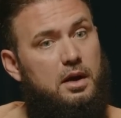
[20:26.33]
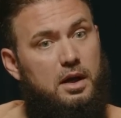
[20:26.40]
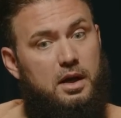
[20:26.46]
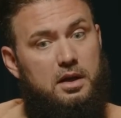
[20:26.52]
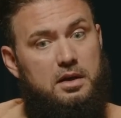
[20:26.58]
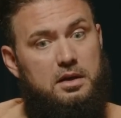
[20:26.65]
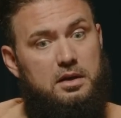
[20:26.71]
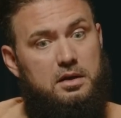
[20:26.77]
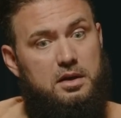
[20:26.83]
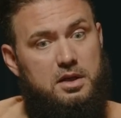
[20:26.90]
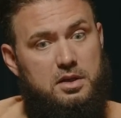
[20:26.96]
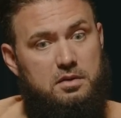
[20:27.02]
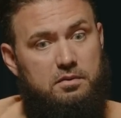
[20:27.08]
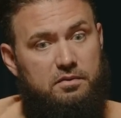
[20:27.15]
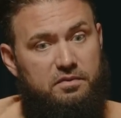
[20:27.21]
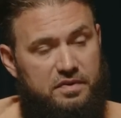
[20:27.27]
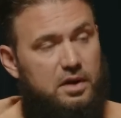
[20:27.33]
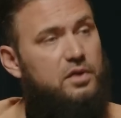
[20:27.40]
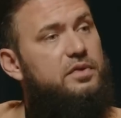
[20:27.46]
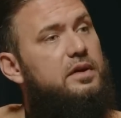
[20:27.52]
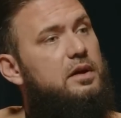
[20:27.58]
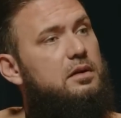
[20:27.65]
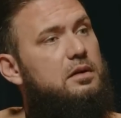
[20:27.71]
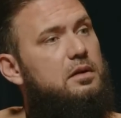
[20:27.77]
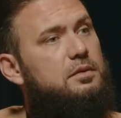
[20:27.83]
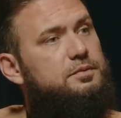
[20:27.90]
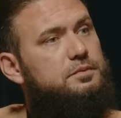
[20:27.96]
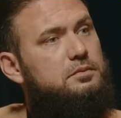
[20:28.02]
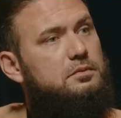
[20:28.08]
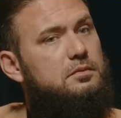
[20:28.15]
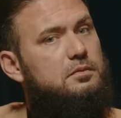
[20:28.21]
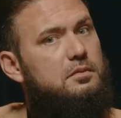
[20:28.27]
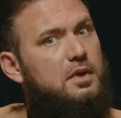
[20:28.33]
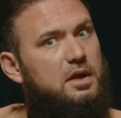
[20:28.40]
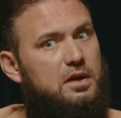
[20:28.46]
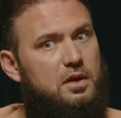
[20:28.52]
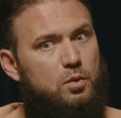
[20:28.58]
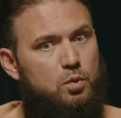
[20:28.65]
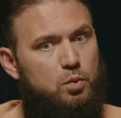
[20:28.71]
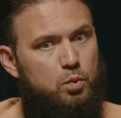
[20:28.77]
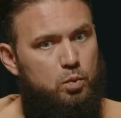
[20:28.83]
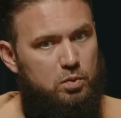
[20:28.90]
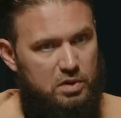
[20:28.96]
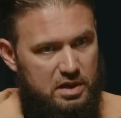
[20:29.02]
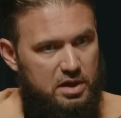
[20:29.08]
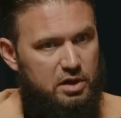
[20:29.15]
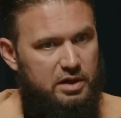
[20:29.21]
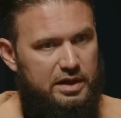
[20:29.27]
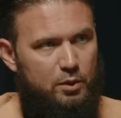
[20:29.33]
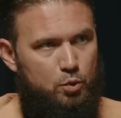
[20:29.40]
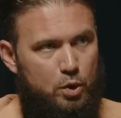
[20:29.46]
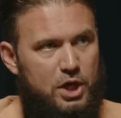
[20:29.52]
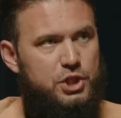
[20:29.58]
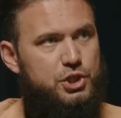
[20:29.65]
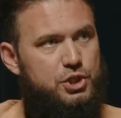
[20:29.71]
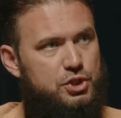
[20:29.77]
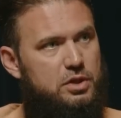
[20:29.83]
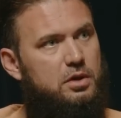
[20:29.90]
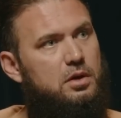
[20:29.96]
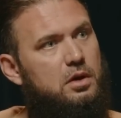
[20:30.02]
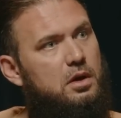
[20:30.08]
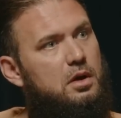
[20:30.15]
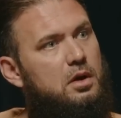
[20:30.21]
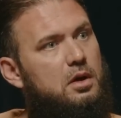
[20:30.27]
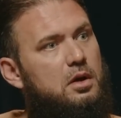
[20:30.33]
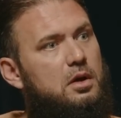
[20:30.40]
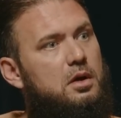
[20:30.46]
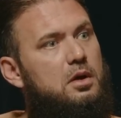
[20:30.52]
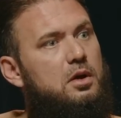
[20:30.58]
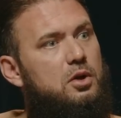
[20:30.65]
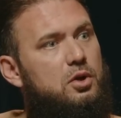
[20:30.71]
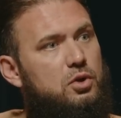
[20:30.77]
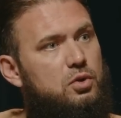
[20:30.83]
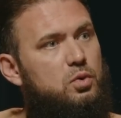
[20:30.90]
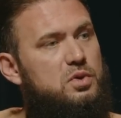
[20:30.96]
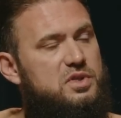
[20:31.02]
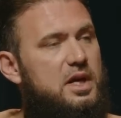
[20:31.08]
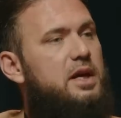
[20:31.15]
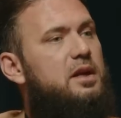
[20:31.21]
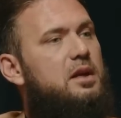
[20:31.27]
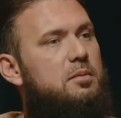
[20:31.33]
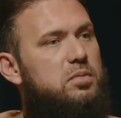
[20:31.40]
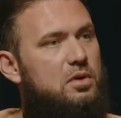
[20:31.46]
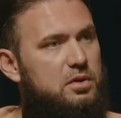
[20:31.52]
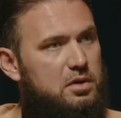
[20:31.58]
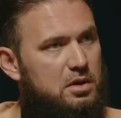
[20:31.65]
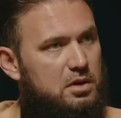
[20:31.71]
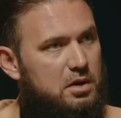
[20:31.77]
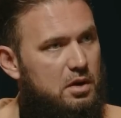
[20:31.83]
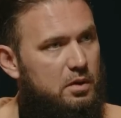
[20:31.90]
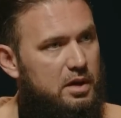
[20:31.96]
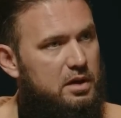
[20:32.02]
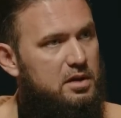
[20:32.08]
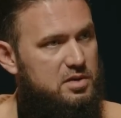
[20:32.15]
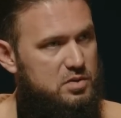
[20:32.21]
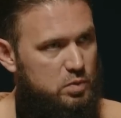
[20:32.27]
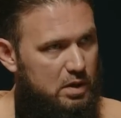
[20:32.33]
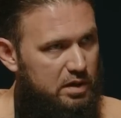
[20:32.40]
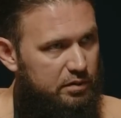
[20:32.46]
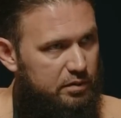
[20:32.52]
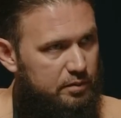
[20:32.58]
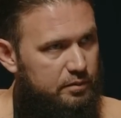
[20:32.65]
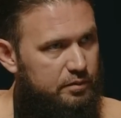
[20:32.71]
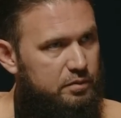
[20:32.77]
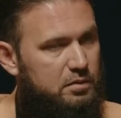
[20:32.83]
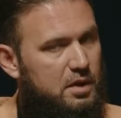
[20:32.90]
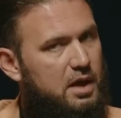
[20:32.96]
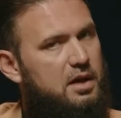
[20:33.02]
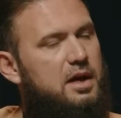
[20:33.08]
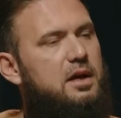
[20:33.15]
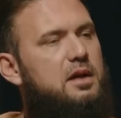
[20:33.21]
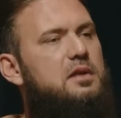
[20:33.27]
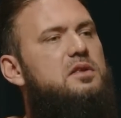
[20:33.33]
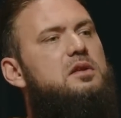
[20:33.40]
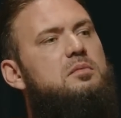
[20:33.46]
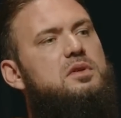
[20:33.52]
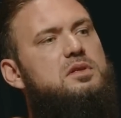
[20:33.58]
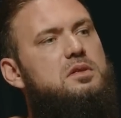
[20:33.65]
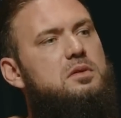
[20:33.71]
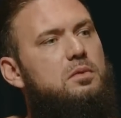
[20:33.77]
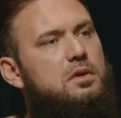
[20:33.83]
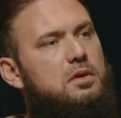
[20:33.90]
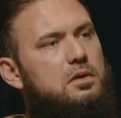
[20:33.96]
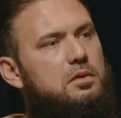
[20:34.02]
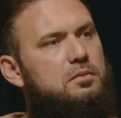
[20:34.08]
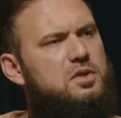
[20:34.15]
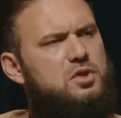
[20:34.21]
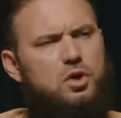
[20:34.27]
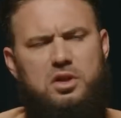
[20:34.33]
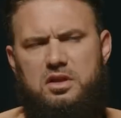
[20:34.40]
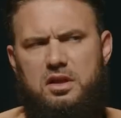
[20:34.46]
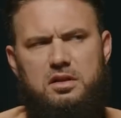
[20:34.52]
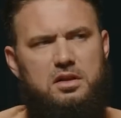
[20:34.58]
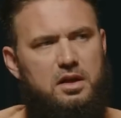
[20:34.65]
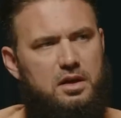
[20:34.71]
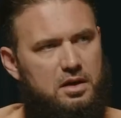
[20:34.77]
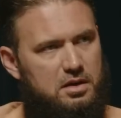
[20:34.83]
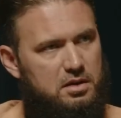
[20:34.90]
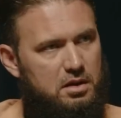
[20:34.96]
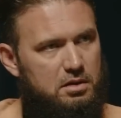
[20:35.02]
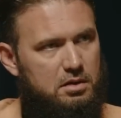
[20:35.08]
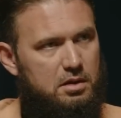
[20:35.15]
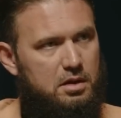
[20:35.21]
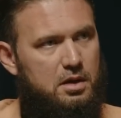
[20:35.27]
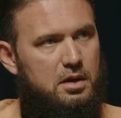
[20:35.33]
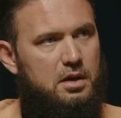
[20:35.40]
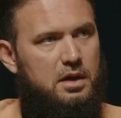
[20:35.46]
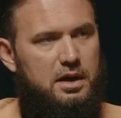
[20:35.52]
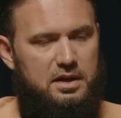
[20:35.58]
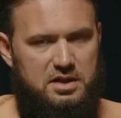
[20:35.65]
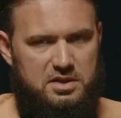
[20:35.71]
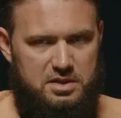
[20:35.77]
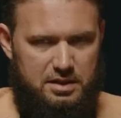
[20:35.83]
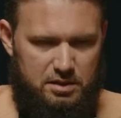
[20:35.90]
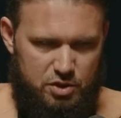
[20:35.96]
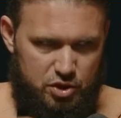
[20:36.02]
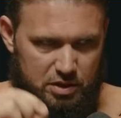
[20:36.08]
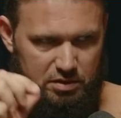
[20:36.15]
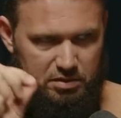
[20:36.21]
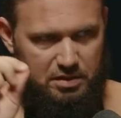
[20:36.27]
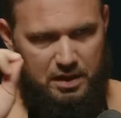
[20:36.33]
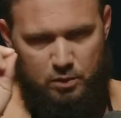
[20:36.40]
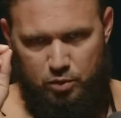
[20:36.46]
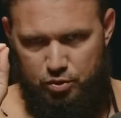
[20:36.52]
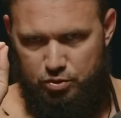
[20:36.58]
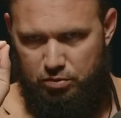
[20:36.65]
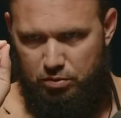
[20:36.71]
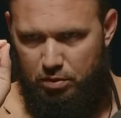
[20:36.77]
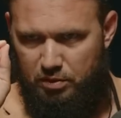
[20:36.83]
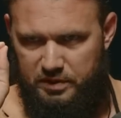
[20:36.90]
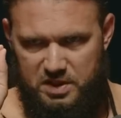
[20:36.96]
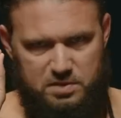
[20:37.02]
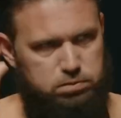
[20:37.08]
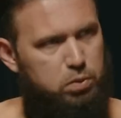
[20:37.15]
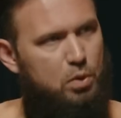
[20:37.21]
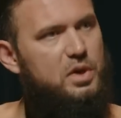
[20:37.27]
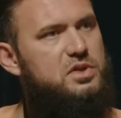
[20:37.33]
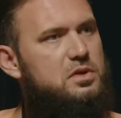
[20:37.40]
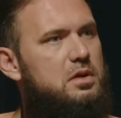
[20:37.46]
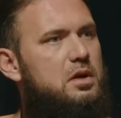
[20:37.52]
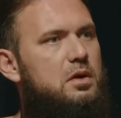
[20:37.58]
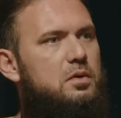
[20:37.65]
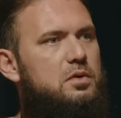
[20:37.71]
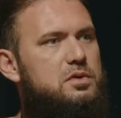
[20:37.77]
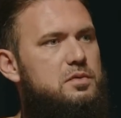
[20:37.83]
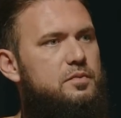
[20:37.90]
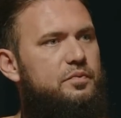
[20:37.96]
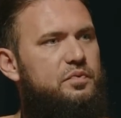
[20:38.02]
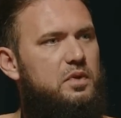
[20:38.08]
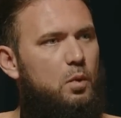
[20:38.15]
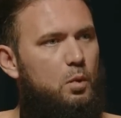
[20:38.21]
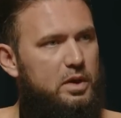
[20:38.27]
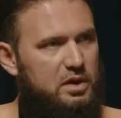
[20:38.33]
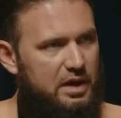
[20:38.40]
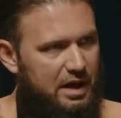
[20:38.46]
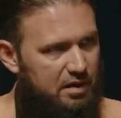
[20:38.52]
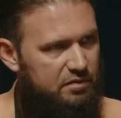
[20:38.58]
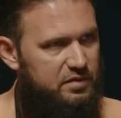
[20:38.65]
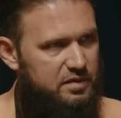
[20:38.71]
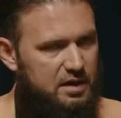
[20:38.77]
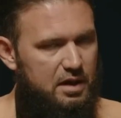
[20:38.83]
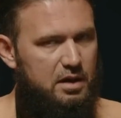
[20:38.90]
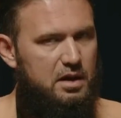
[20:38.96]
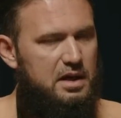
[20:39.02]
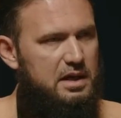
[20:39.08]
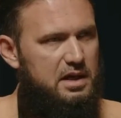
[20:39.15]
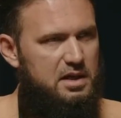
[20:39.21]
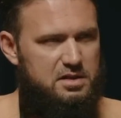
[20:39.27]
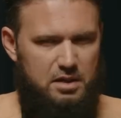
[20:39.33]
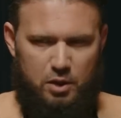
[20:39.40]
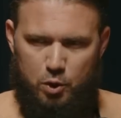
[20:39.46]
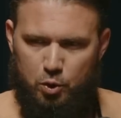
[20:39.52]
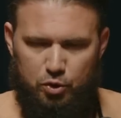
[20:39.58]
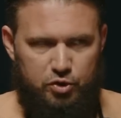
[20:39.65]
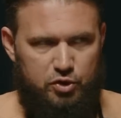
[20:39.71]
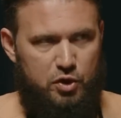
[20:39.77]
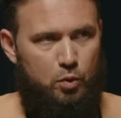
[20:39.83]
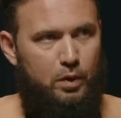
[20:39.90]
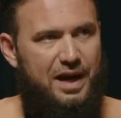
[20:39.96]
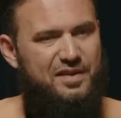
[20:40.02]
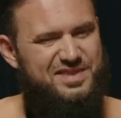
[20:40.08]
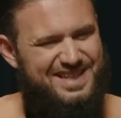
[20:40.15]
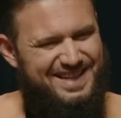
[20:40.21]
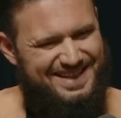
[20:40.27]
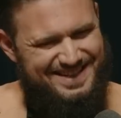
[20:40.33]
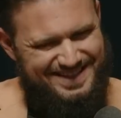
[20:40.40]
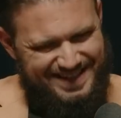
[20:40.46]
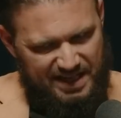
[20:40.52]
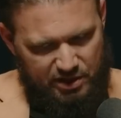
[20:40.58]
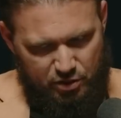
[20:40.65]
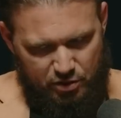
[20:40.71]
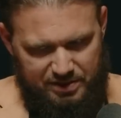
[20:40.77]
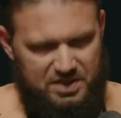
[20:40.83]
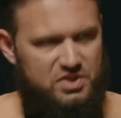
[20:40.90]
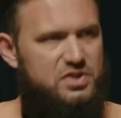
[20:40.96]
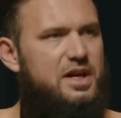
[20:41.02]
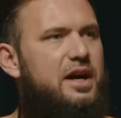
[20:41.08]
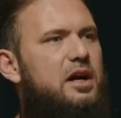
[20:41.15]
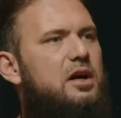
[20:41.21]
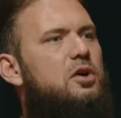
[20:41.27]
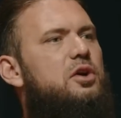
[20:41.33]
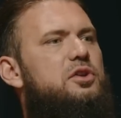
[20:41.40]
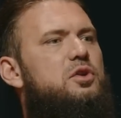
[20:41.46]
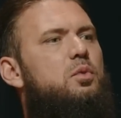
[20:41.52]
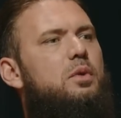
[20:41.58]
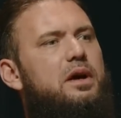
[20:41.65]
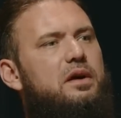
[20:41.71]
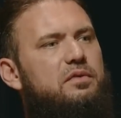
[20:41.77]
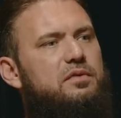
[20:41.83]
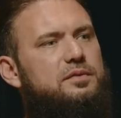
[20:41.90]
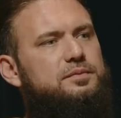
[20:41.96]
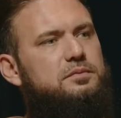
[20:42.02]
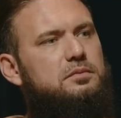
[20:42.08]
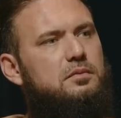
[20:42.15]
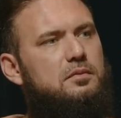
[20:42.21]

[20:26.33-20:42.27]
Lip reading: And he felt it. And he literally rushed to Zainab radiallahu anha, his wife, and had intimacy with her. It's authentic hadith. And he said the shaitan will throw these poison arrows. Wow. When you have that, he said, go to your wives and take your desire on your wife.